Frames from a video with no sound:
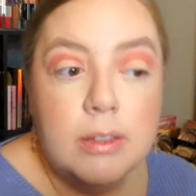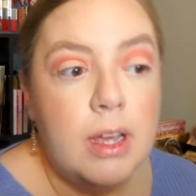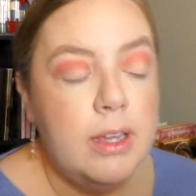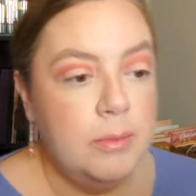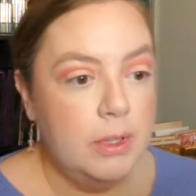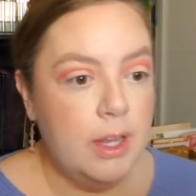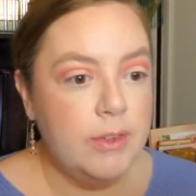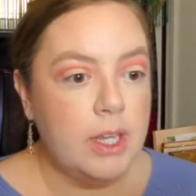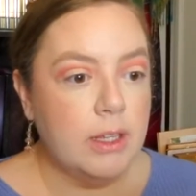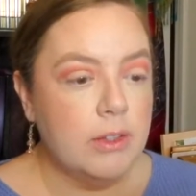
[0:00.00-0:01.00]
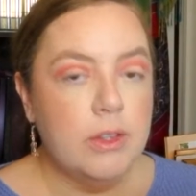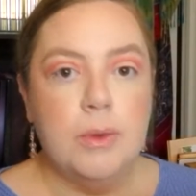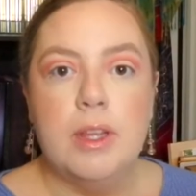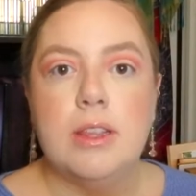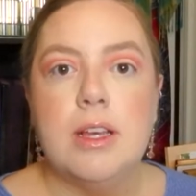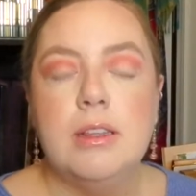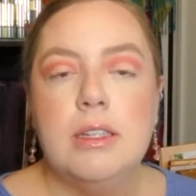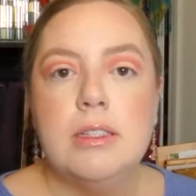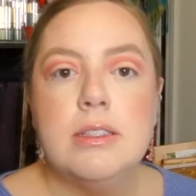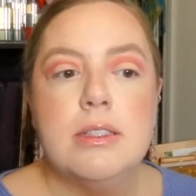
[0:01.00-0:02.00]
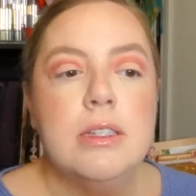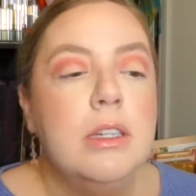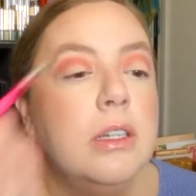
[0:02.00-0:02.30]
I am loving the way that that looks.